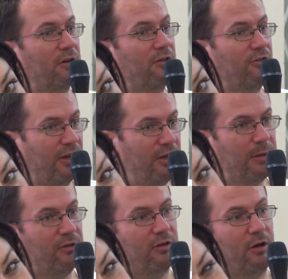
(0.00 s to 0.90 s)

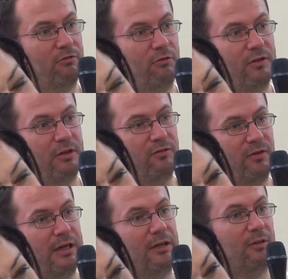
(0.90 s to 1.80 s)
continuing to go through these
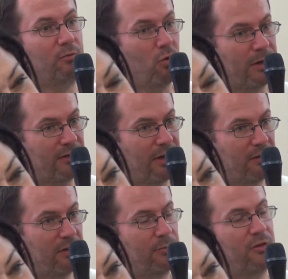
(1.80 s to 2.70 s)
feelings in walking
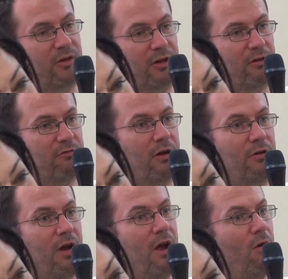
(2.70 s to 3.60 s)
down this particular
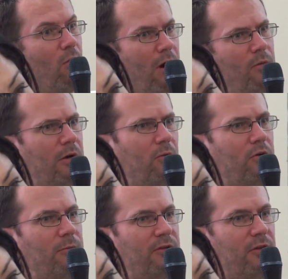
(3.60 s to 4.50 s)
road. Why would I
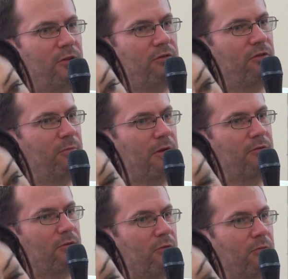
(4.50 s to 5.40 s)
want to be so
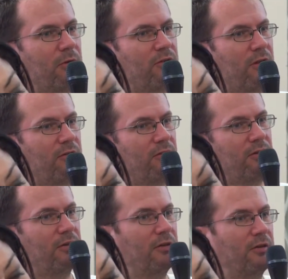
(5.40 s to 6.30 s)
disrespectful towards myself? Because